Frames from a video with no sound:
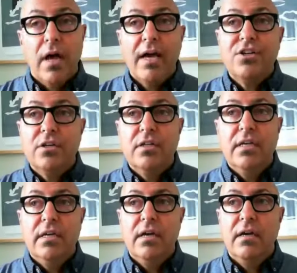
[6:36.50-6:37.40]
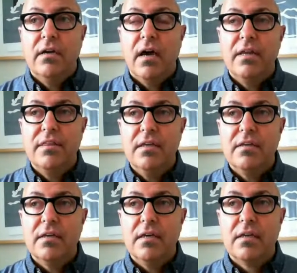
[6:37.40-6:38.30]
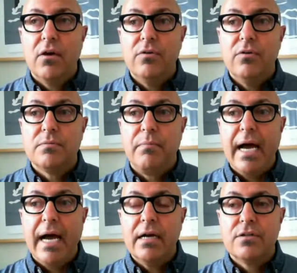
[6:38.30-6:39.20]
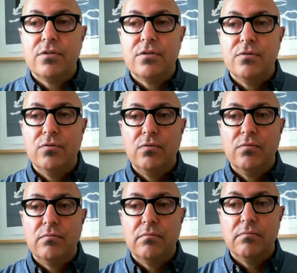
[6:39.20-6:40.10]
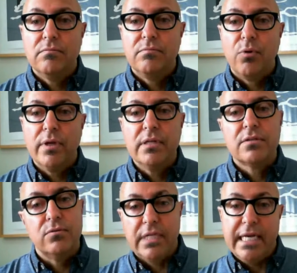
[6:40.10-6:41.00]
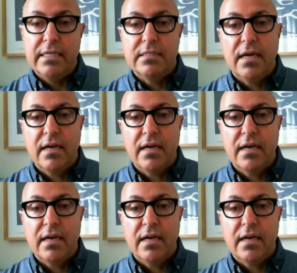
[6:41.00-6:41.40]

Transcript: actually, I think it goes back to boarding school days.